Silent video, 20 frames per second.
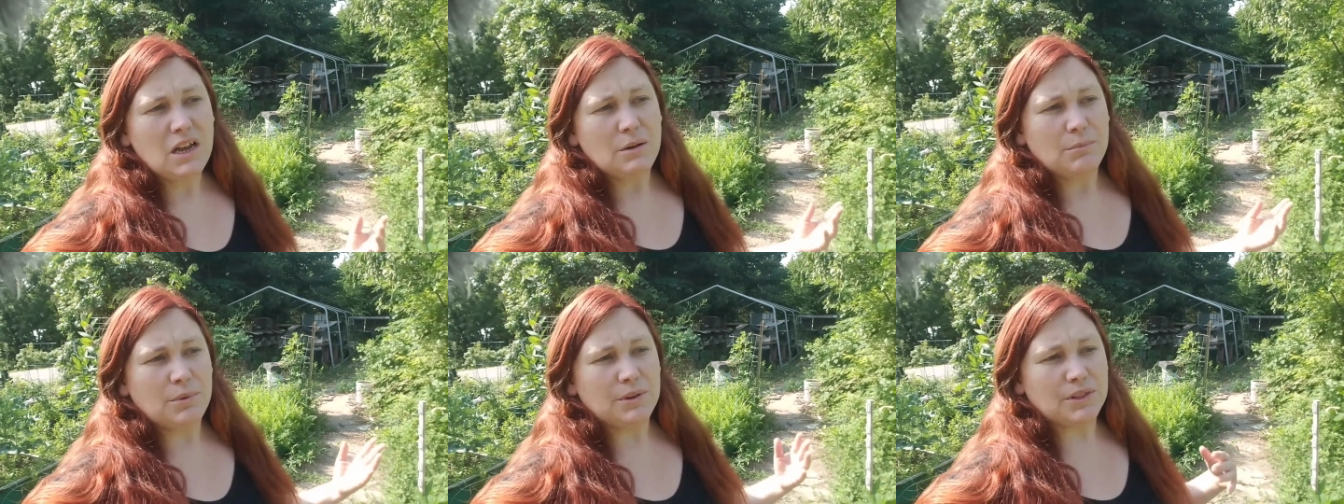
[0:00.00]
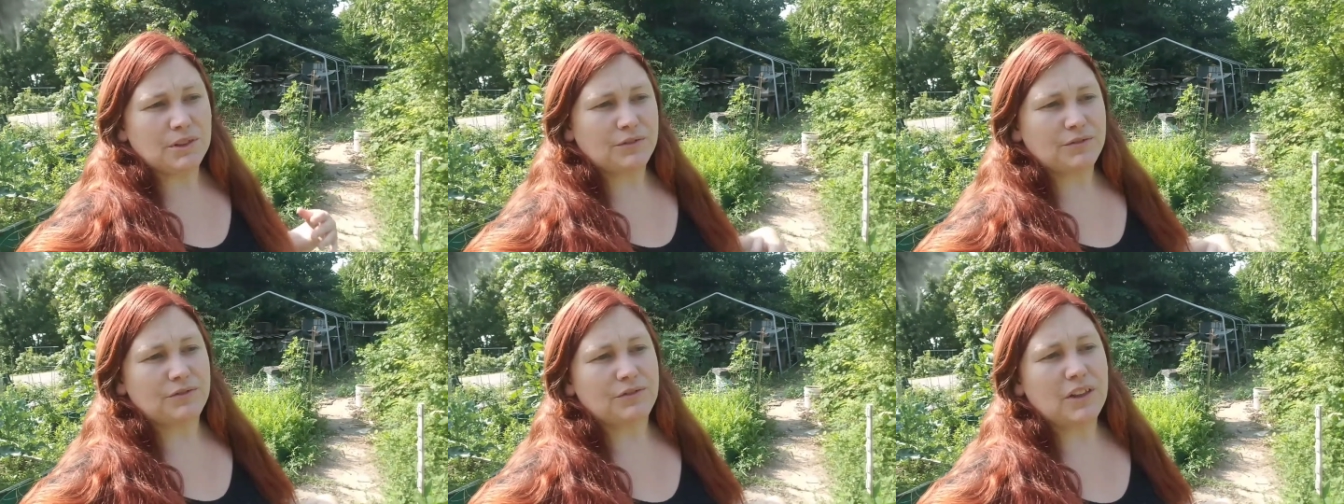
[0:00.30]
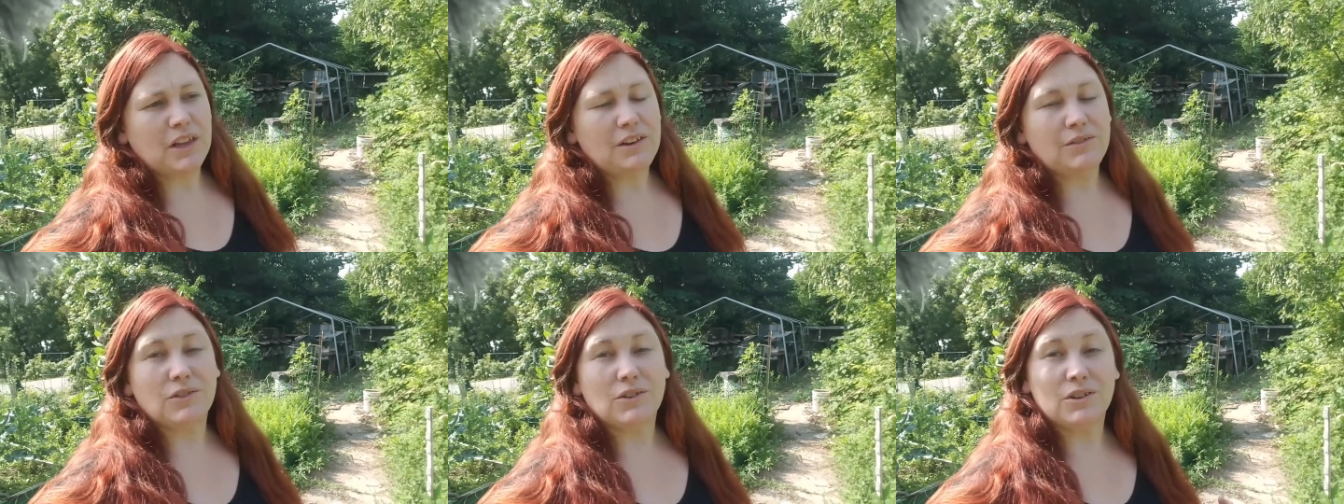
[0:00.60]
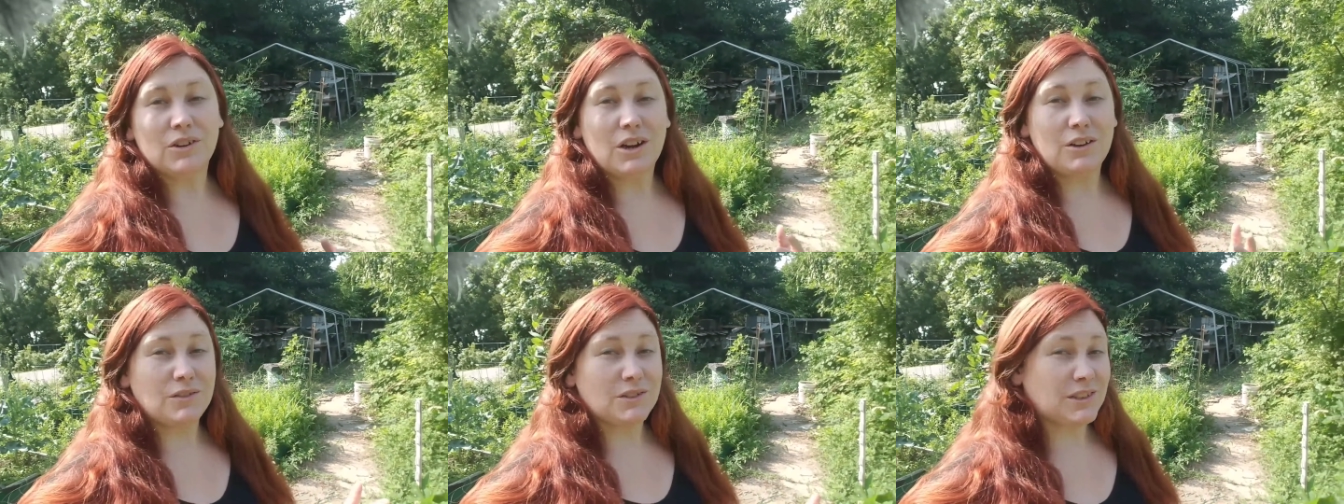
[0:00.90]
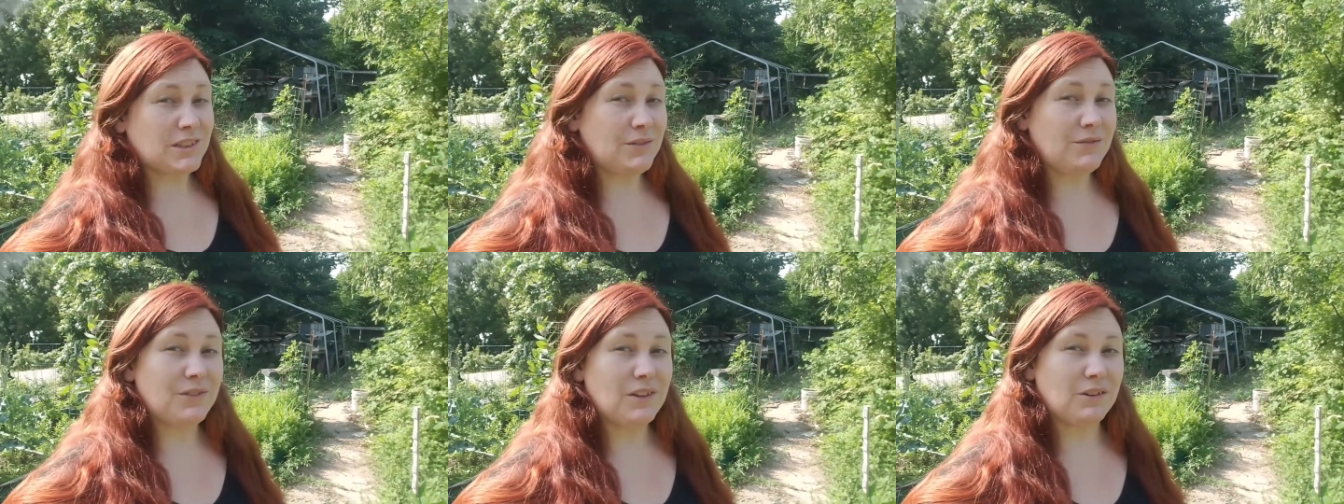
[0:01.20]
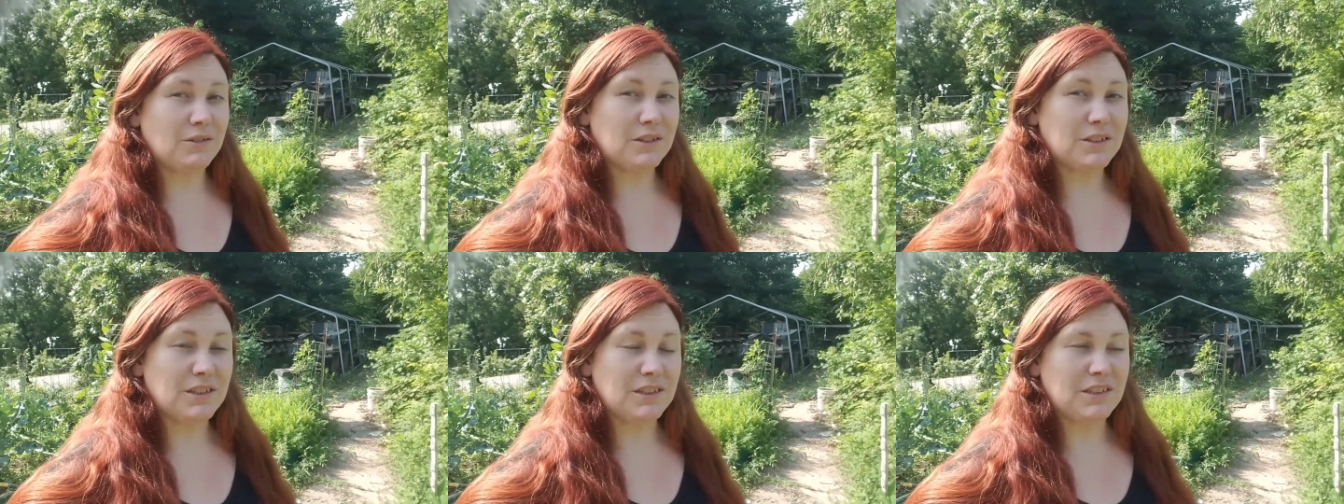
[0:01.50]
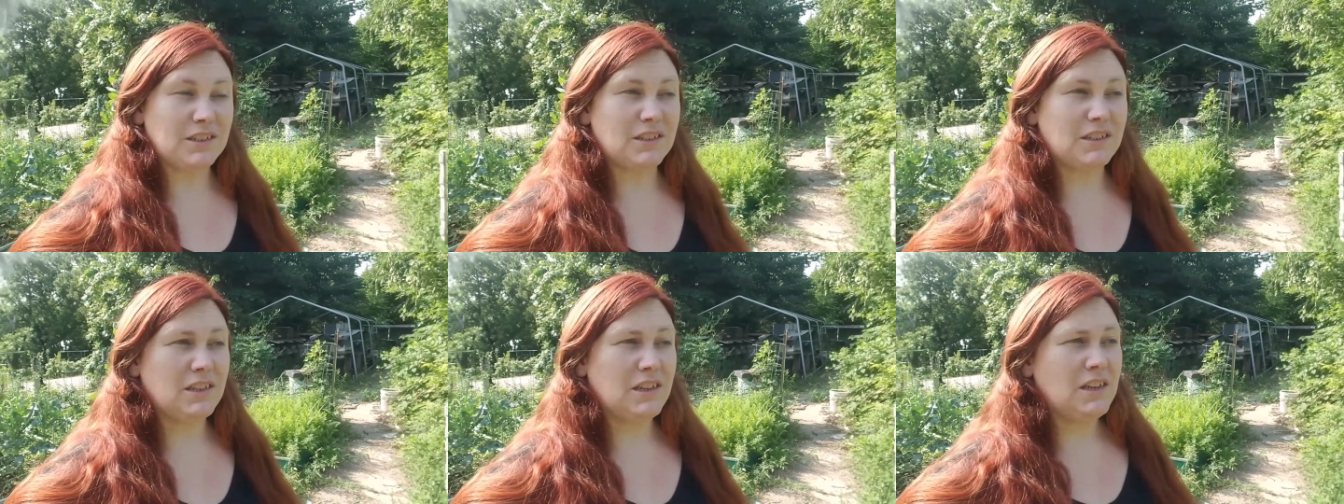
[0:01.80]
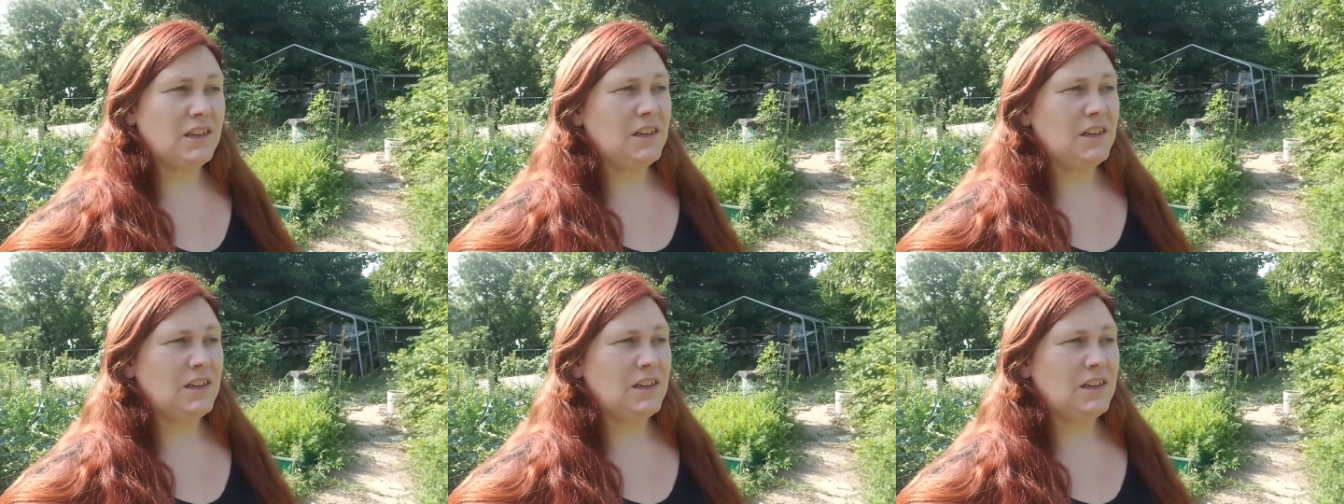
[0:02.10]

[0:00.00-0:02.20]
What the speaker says: but the flavor of a sunflower seed.